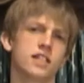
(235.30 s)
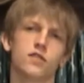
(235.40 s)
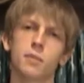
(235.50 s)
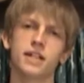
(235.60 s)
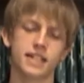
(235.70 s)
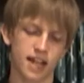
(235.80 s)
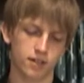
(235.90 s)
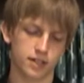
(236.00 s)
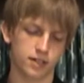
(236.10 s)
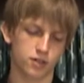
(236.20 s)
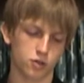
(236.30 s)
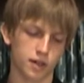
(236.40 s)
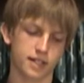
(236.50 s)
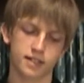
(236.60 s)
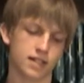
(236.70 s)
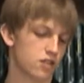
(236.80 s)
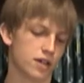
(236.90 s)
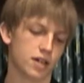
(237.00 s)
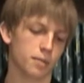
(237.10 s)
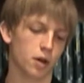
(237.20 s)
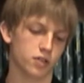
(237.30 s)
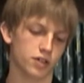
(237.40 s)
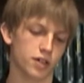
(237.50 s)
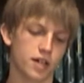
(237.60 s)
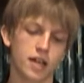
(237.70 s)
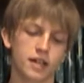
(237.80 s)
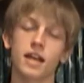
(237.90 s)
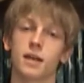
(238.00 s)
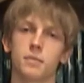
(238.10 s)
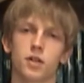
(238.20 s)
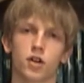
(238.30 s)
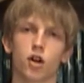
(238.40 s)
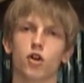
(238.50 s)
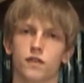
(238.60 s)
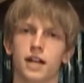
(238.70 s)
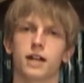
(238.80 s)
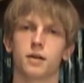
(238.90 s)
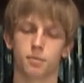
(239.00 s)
is from a talented 20th century composer named Irving